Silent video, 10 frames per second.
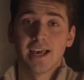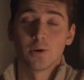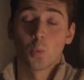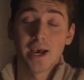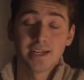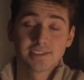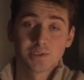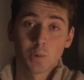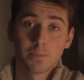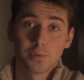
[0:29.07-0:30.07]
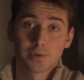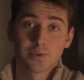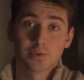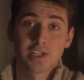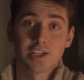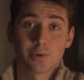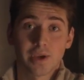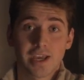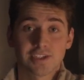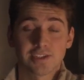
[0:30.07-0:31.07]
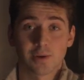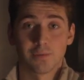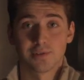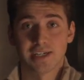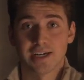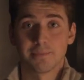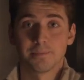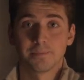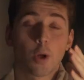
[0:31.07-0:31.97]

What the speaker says: and why it is so important to change locations over time.